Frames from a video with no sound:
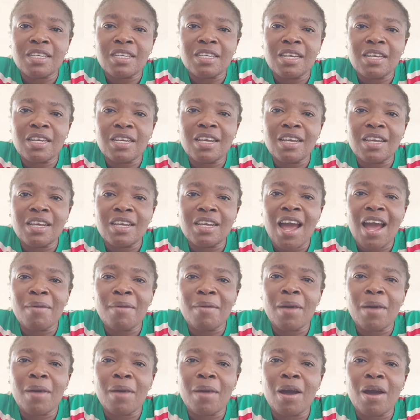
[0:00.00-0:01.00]
Hi, Mama of
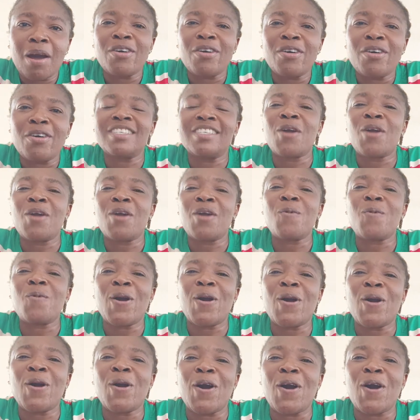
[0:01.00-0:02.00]
Boys. Yeah,
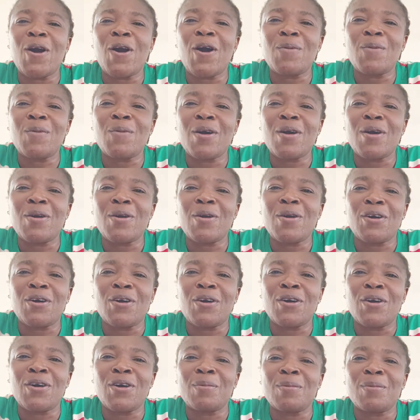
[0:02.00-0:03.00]
welcome,
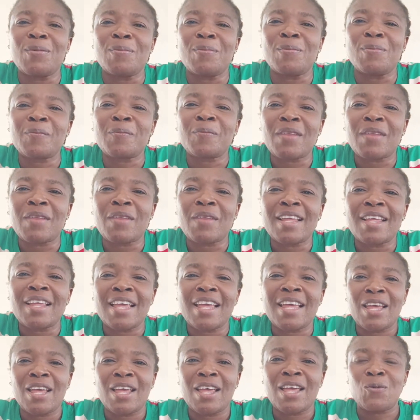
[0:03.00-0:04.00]
welcome,
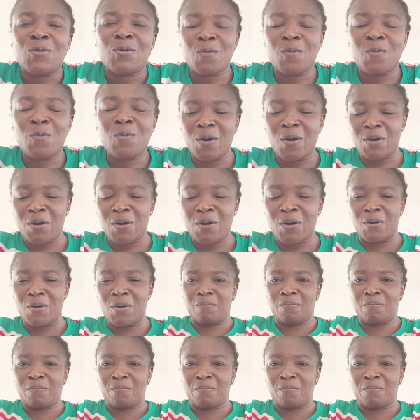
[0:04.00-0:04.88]
welcome.